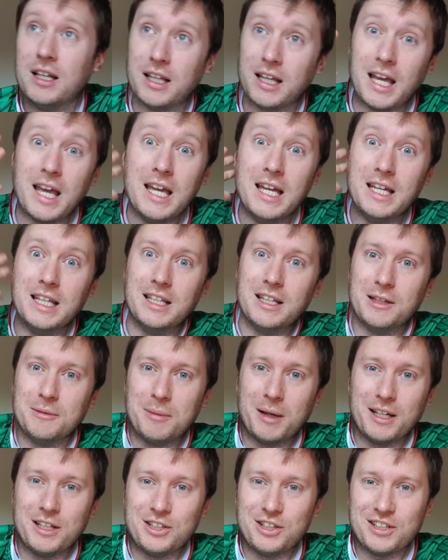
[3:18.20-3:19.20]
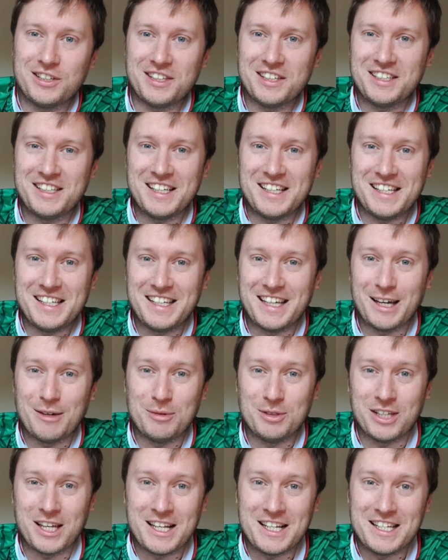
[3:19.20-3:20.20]
hear that the Manchester City game
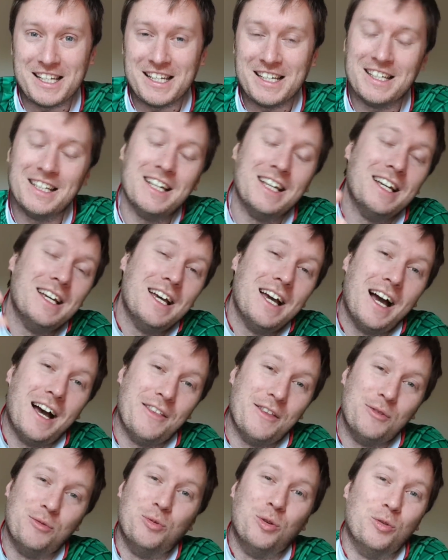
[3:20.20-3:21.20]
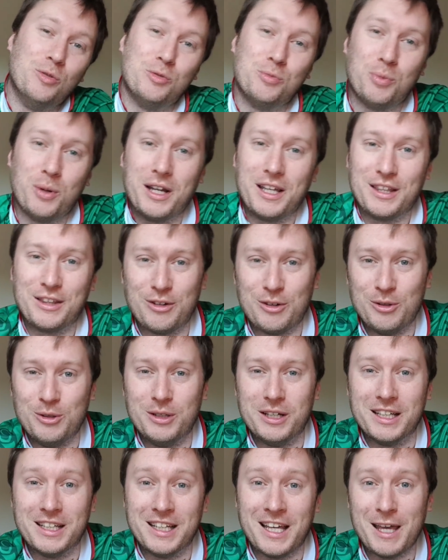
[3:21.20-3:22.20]
has ended, and then Wolves break
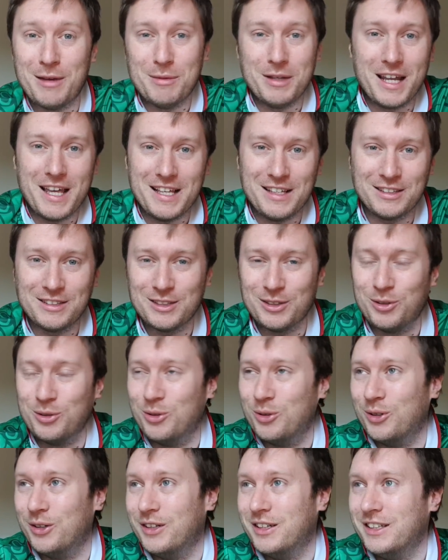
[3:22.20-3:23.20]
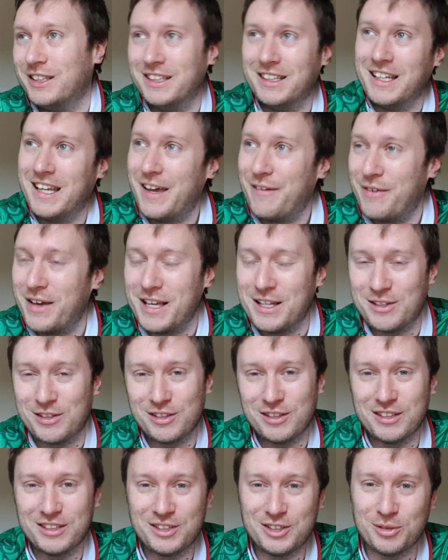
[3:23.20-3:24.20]
through and Jimenez or
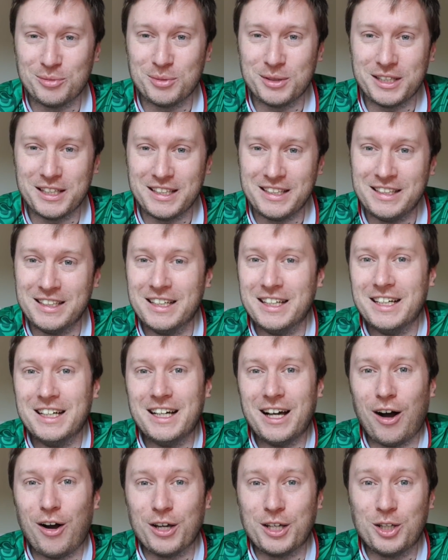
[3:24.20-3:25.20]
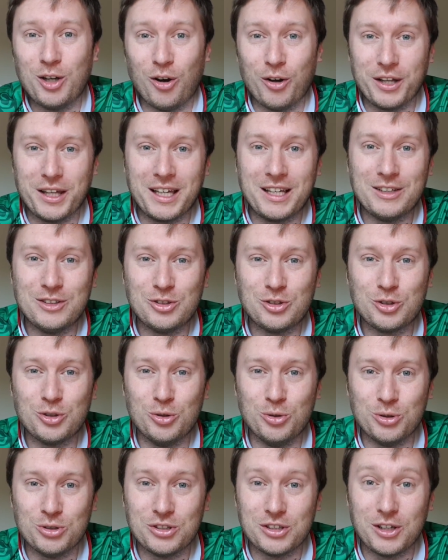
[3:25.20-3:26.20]
Neves, somebody iconic,
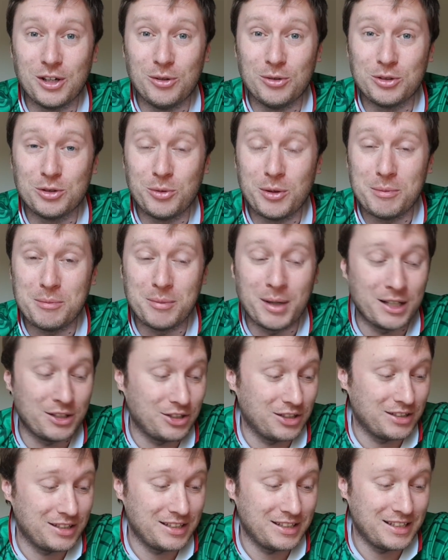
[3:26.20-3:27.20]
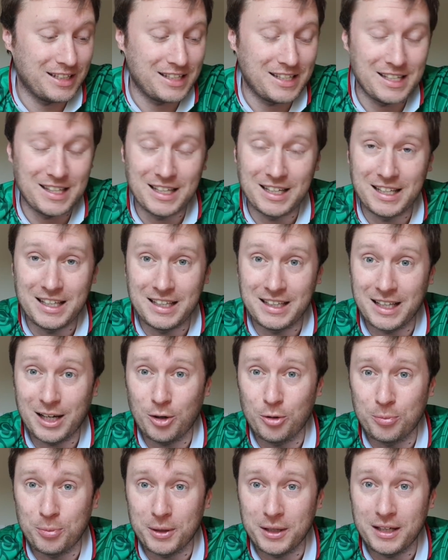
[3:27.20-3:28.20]
scores the goal to win Manchester City the league.
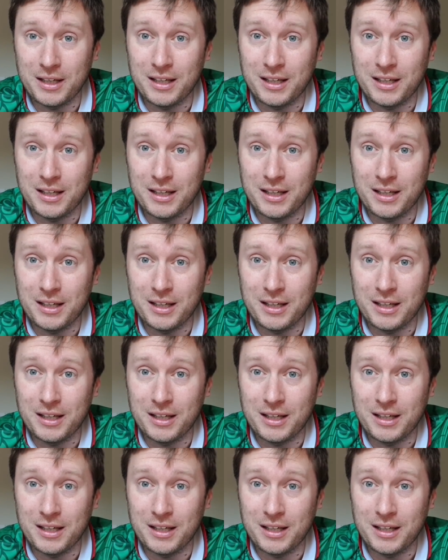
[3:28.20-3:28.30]
That would